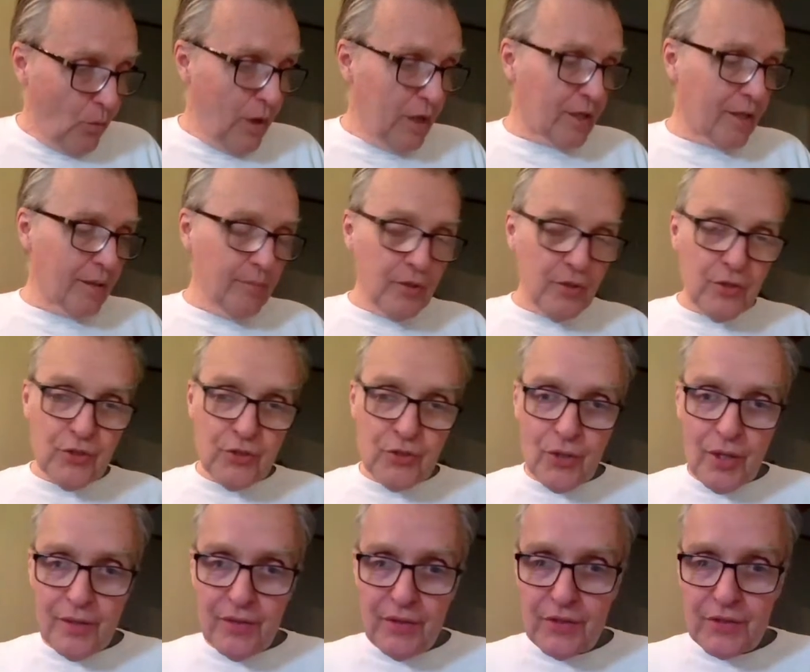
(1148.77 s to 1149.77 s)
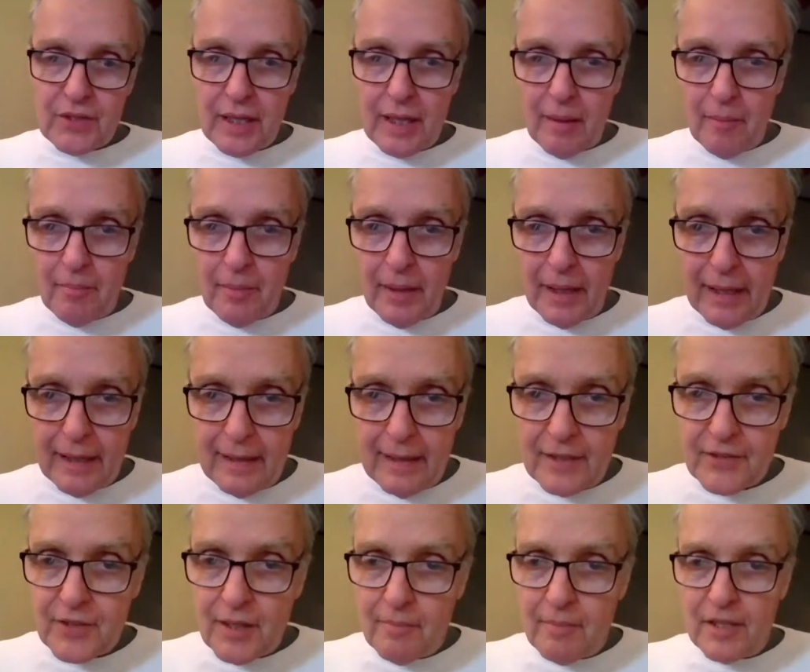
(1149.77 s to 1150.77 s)
welcome you to join this
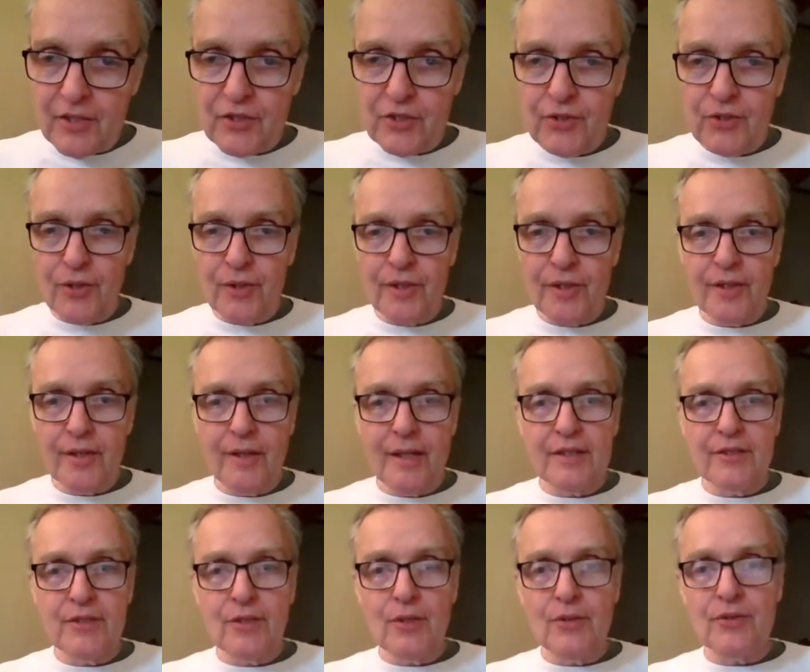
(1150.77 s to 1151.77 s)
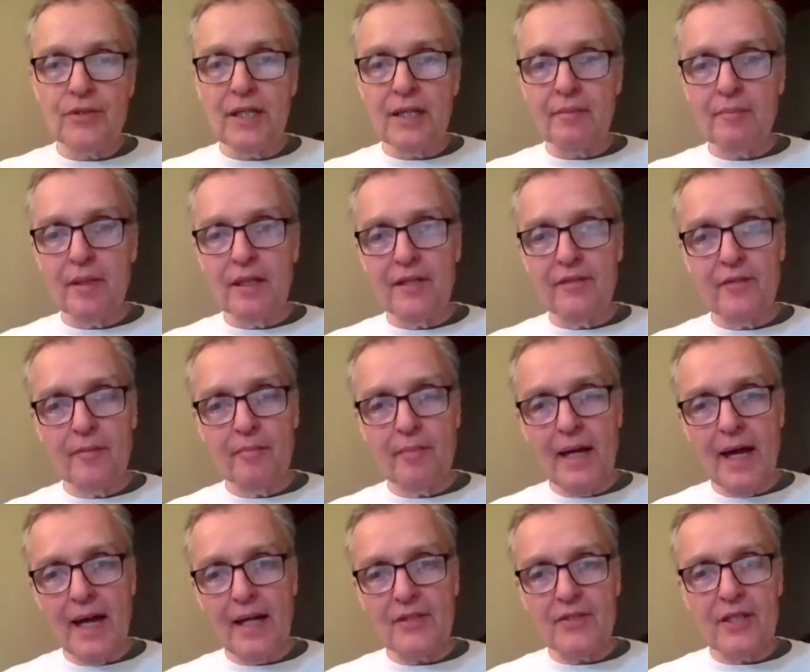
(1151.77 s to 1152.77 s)
campaign. As I mentioned earlier, I don't take money from
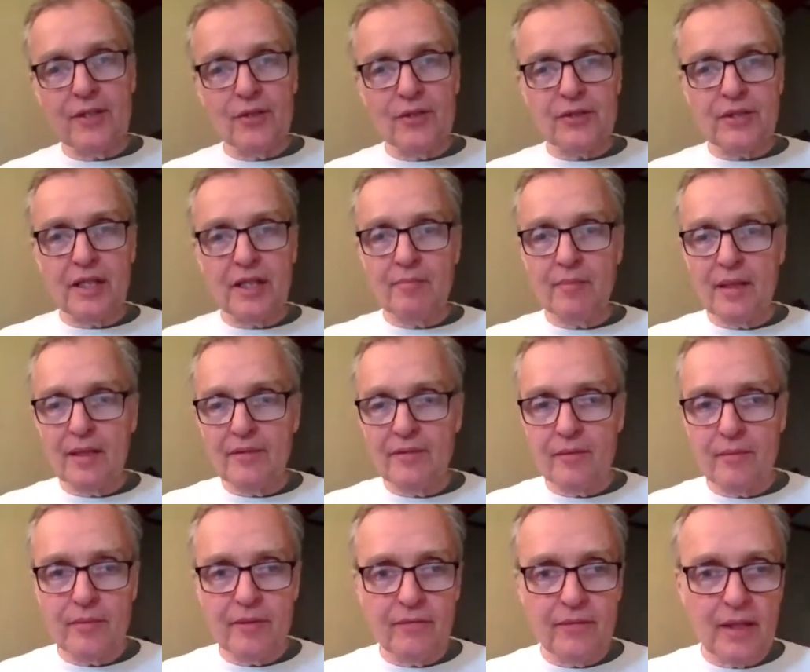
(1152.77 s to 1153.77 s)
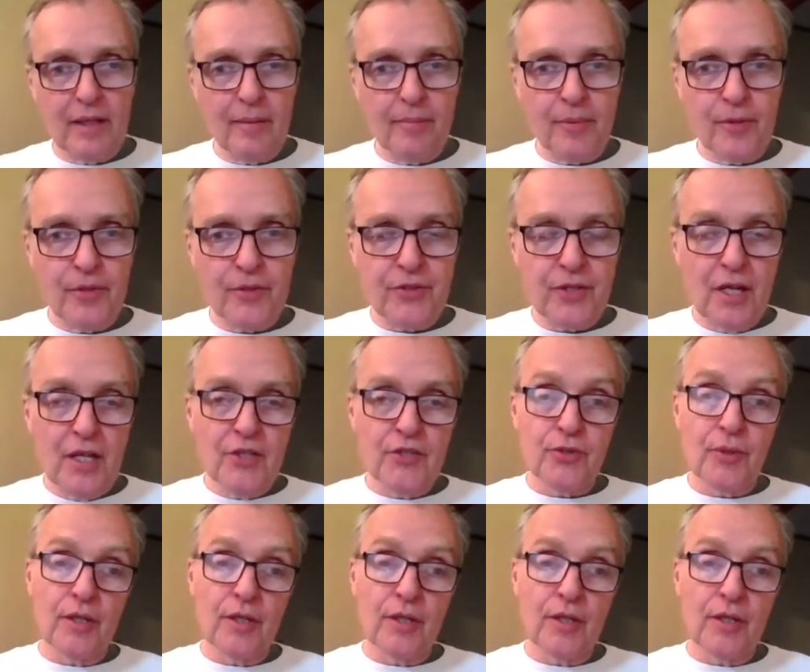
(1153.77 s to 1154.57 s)
PACs. I don't take money from developers.